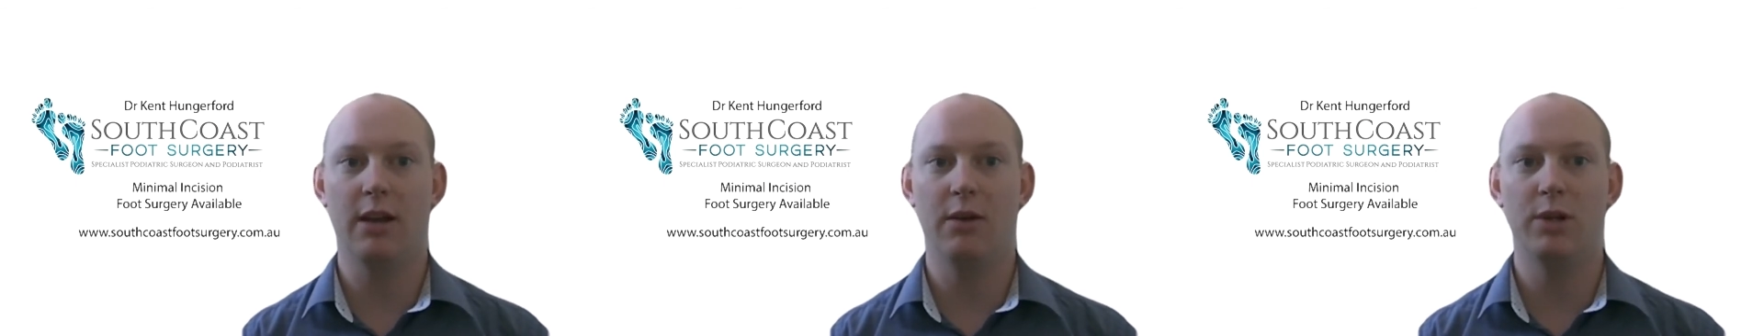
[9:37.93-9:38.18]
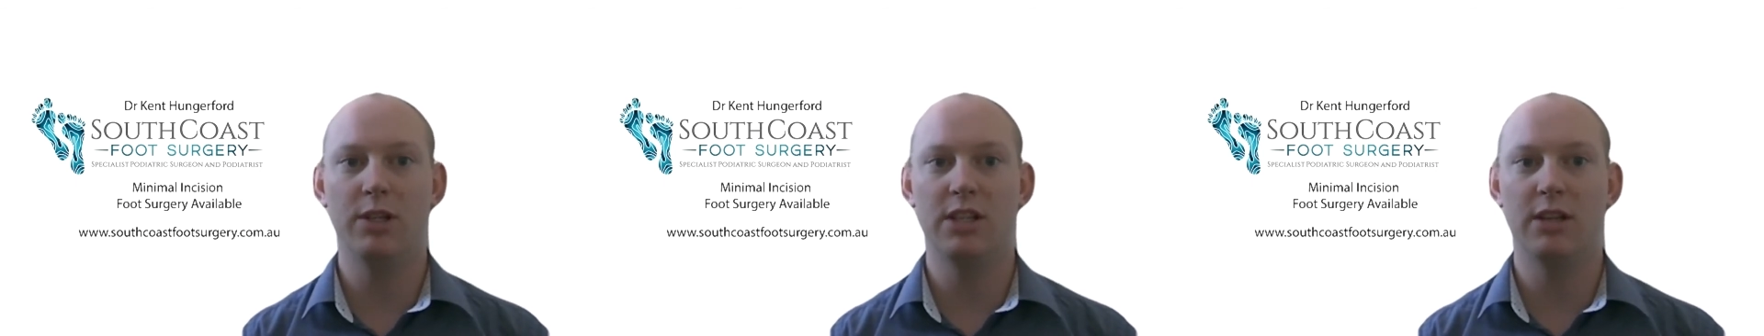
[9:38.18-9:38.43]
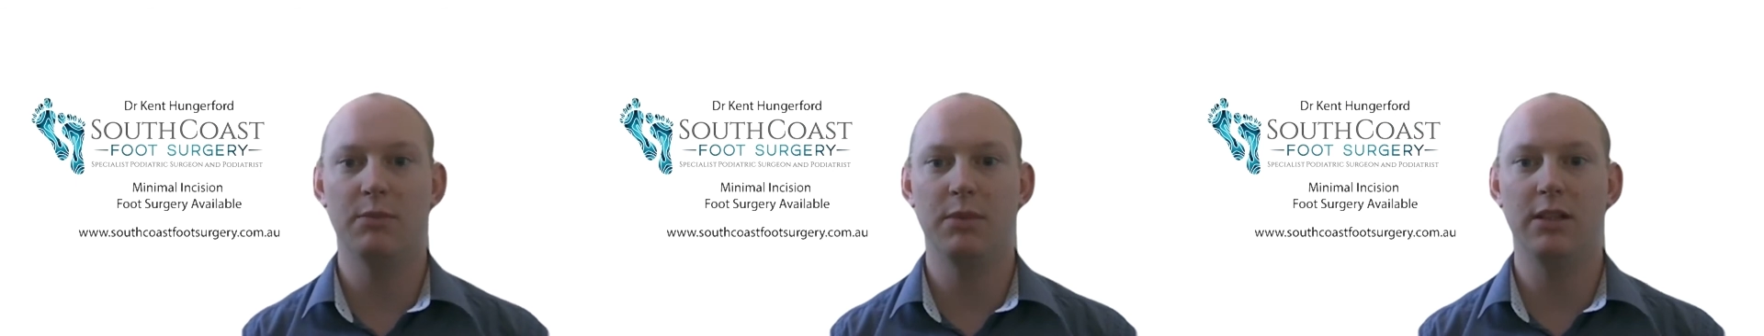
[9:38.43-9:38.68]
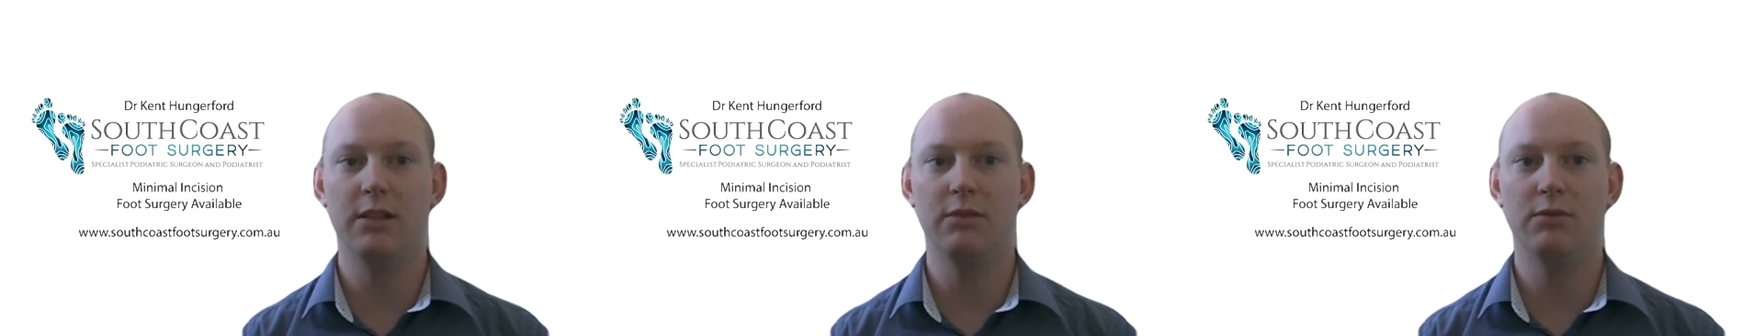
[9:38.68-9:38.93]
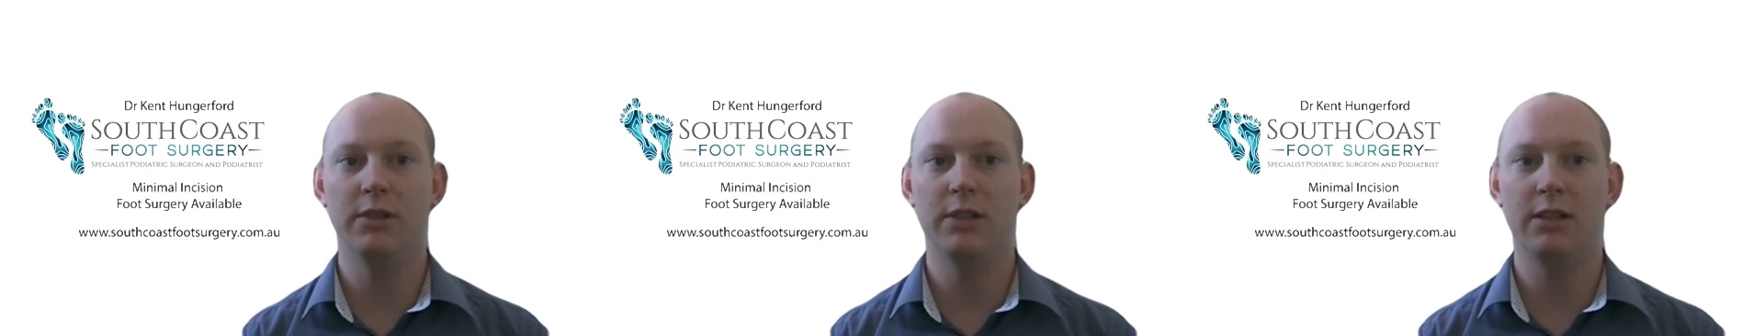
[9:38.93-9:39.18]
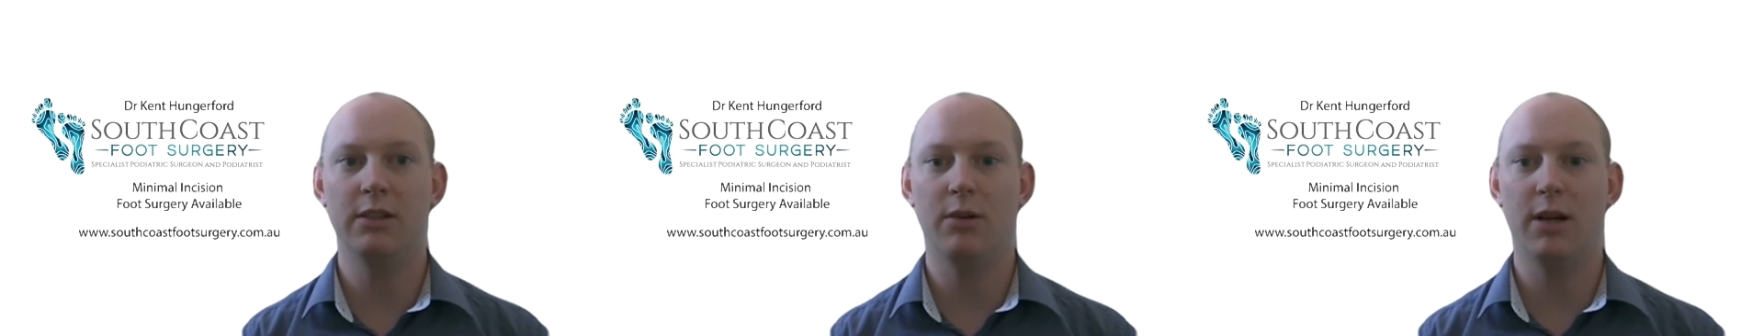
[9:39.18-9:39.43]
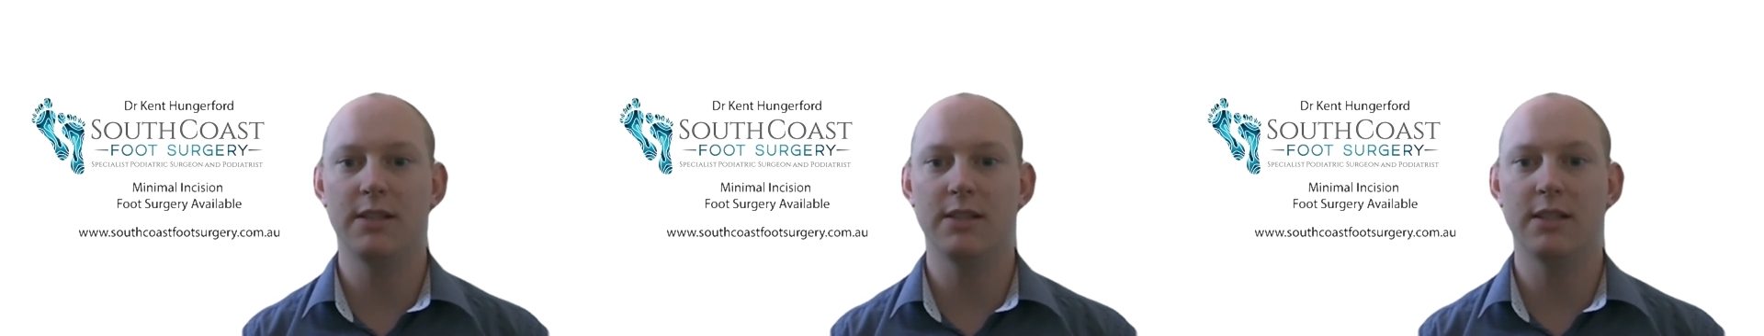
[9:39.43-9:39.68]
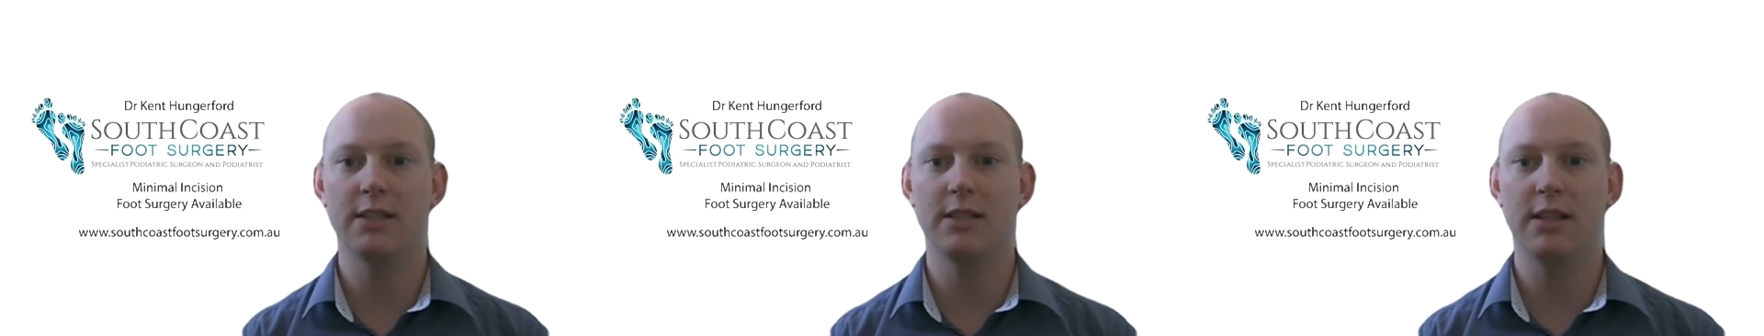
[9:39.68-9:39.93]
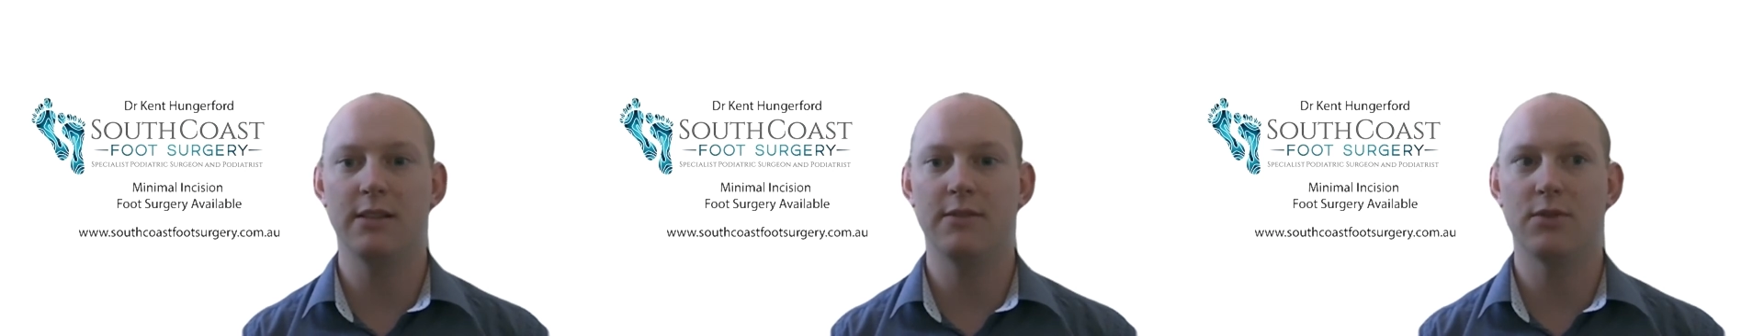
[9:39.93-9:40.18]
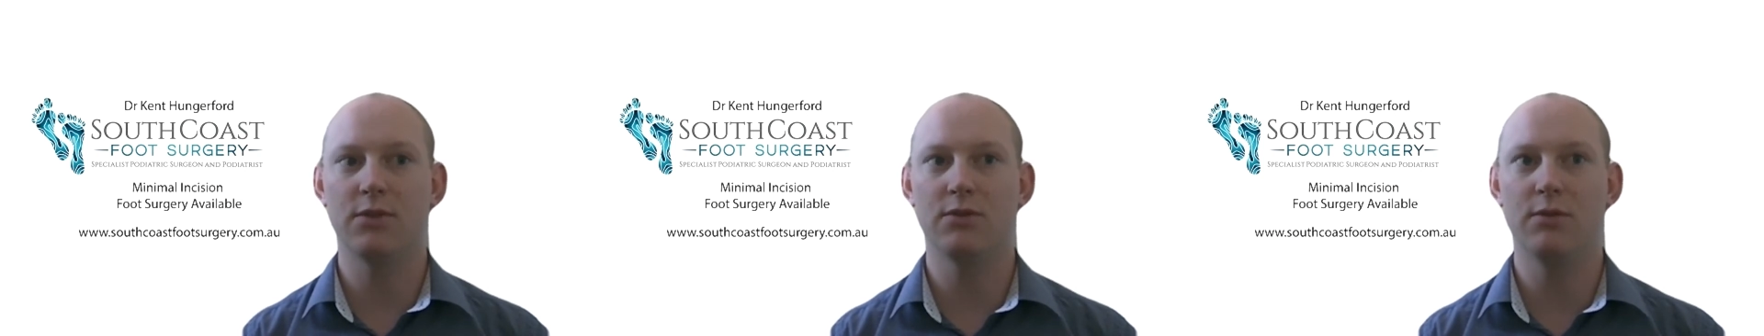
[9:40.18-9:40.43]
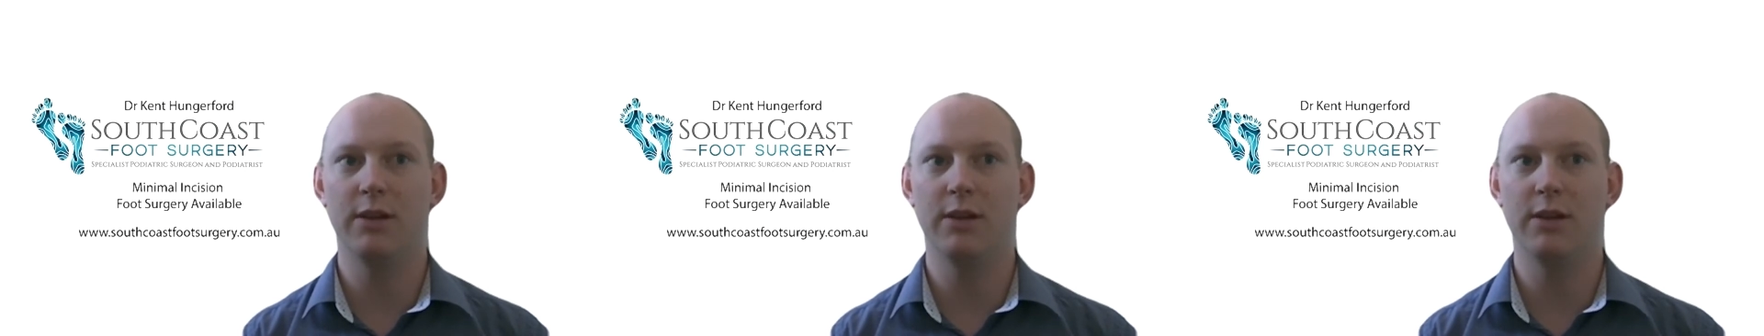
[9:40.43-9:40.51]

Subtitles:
which can be really quite successful